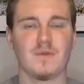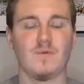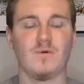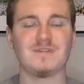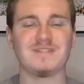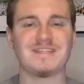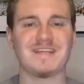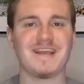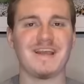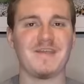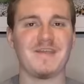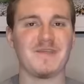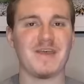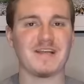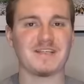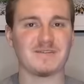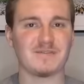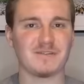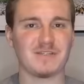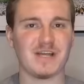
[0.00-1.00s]
Once again,
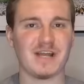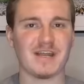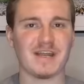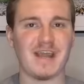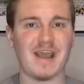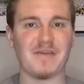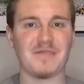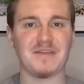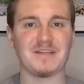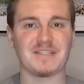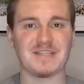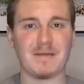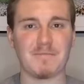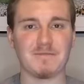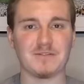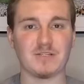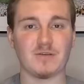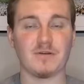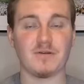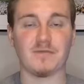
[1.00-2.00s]
thanks for checking out this
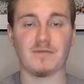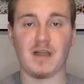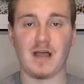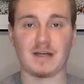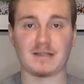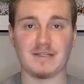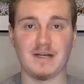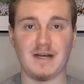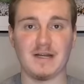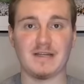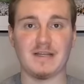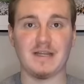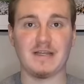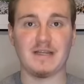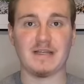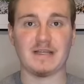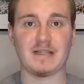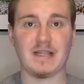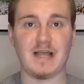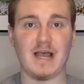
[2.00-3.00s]
episode of Locked On
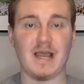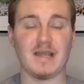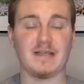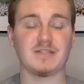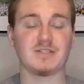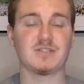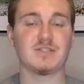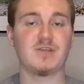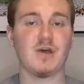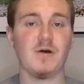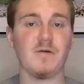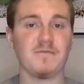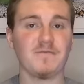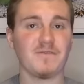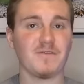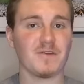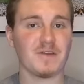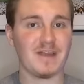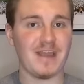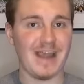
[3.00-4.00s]
Nittany Lions. Don't
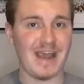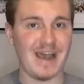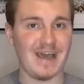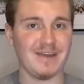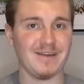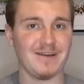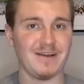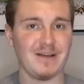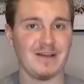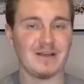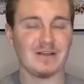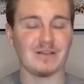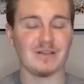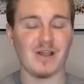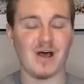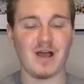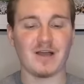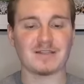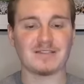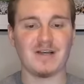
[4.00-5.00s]
forget,
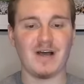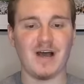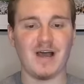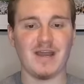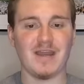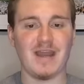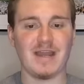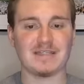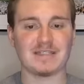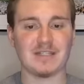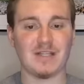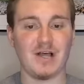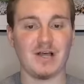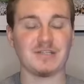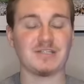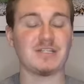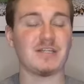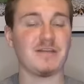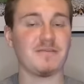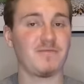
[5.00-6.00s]
Locked On has
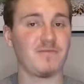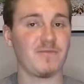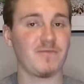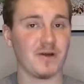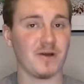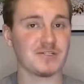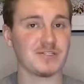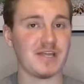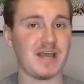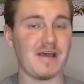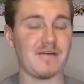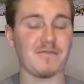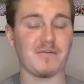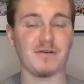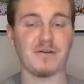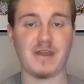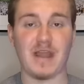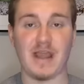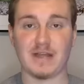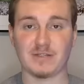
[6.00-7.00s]
launched the first
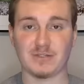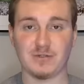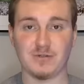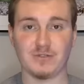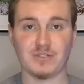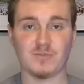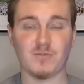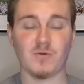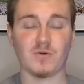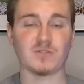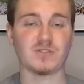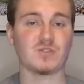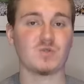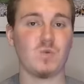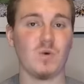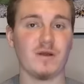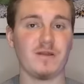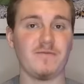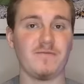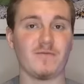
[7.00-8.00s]
ever national sports
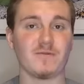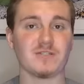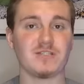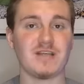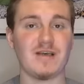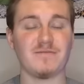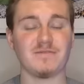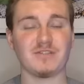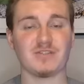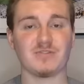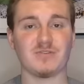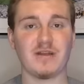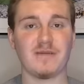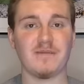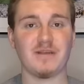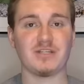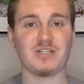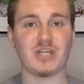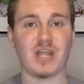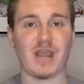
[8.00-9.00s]
24/7
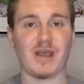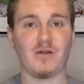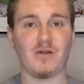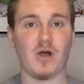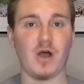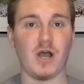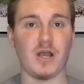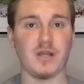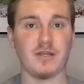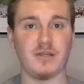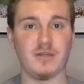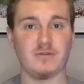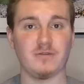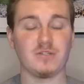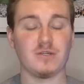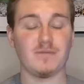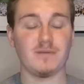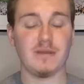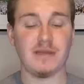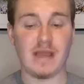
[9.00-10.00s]
streaming channel on
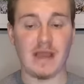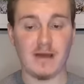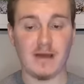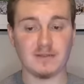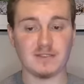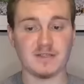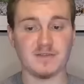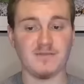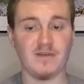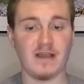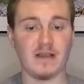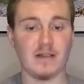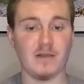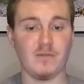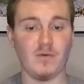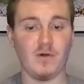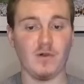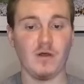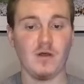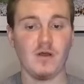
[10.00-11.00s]
YouTube, and now it's
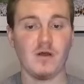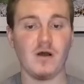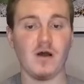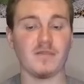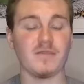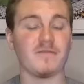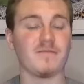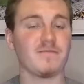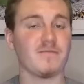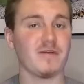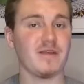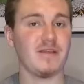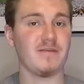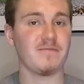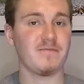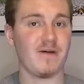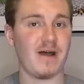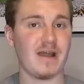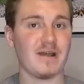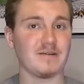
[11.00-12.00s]
available on the free
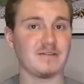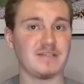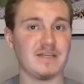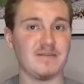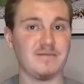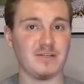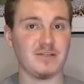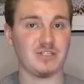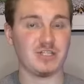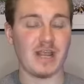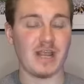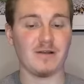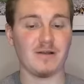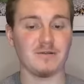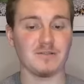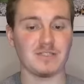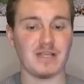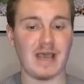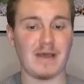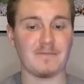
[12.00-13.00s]
Fire TV
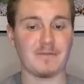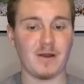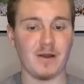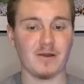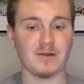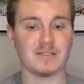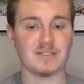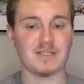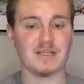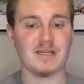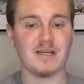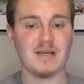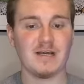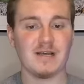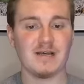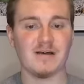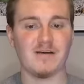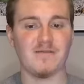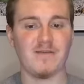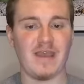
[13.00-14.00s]
Channels app, courtesy
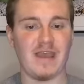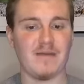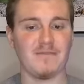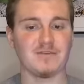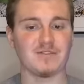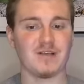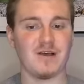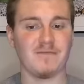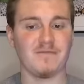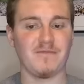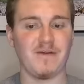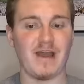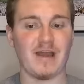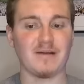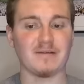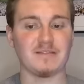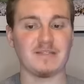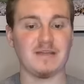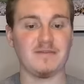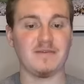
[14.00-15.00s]
of Amazon
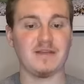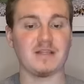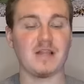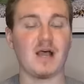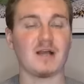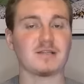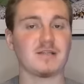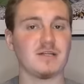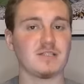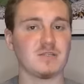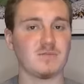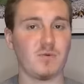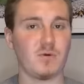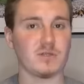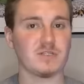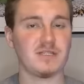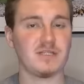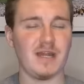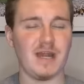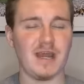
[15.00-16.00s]
Fire TV. Locked On
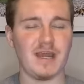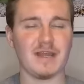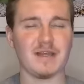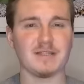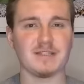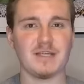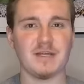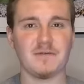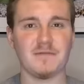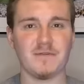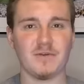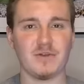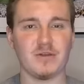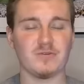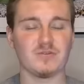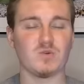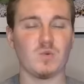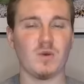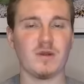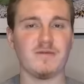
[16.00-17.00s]
Sports Today is here for
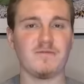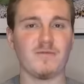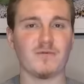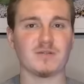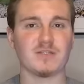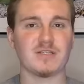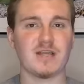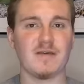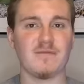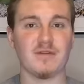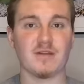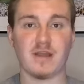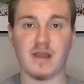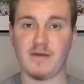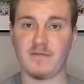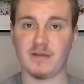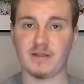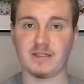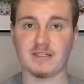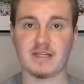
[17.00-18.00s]
you 24/7,
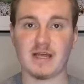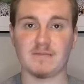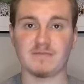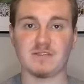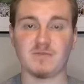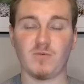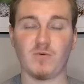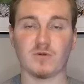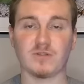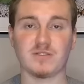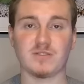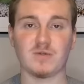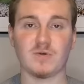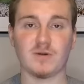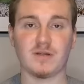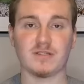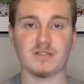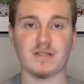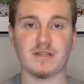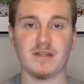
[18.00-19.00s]
covering the top sports
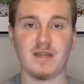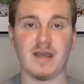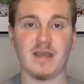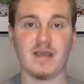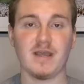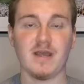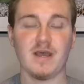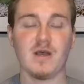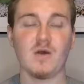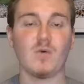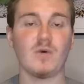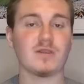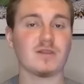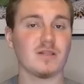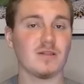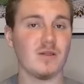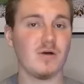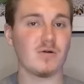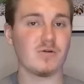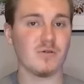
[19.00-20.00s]
stories of the day with
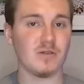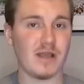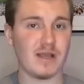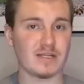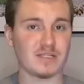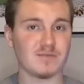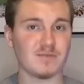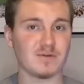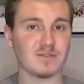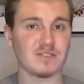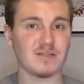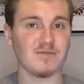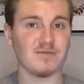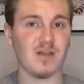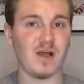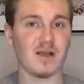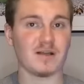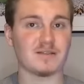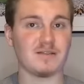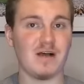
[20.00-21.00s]
the local experts of
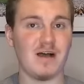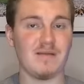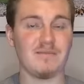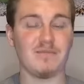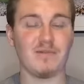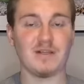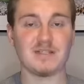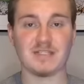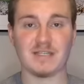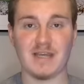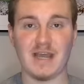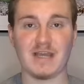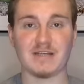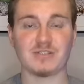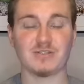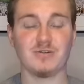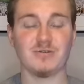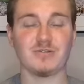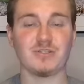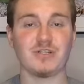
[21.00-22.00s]
Locked On, plus the
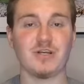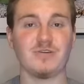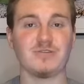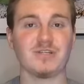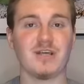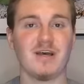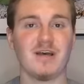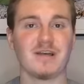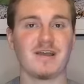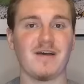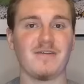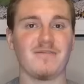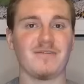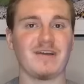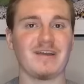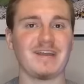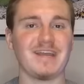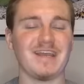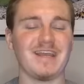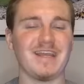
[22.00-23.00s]
national shows
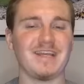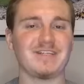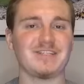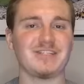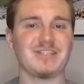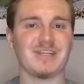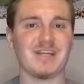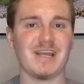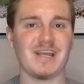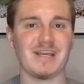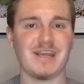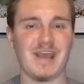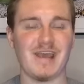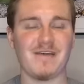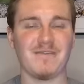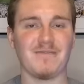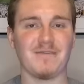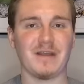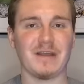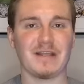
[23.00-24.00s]
covering each and
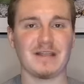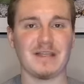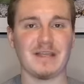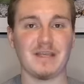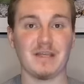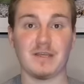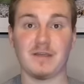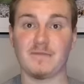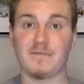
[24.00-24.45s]
every league.